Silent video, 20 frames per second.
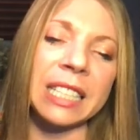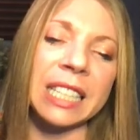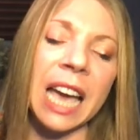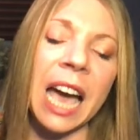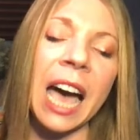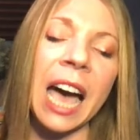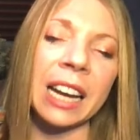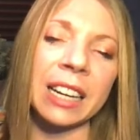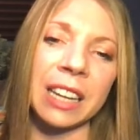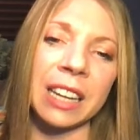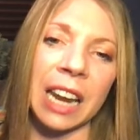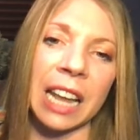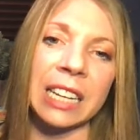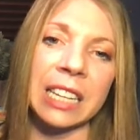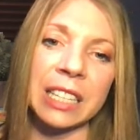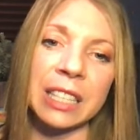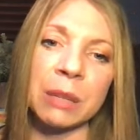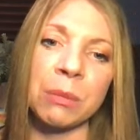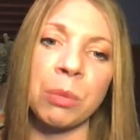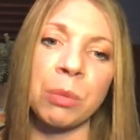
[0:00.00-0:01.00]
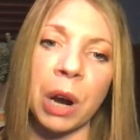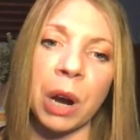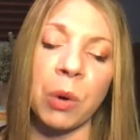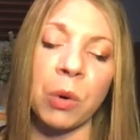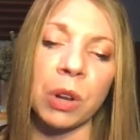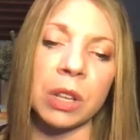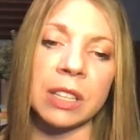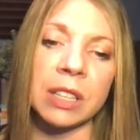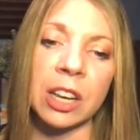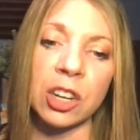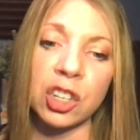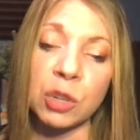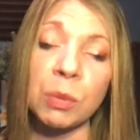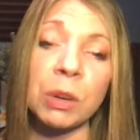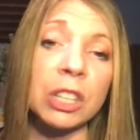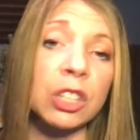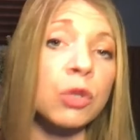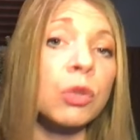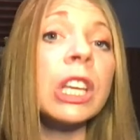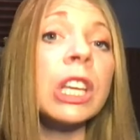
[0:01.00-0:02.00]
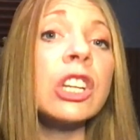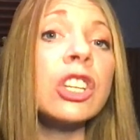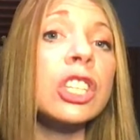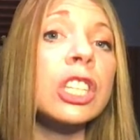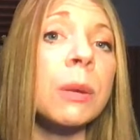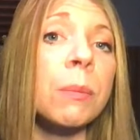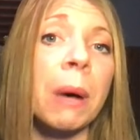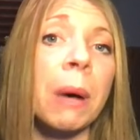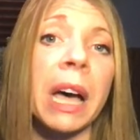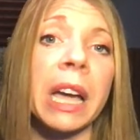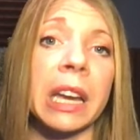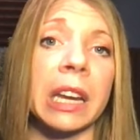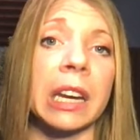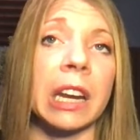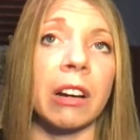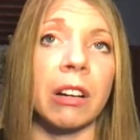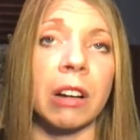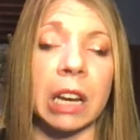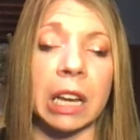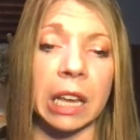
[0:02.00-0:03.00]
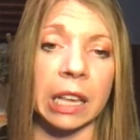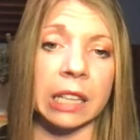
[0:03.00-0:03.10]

tagged and I did some prioritization. But it's really just a binary.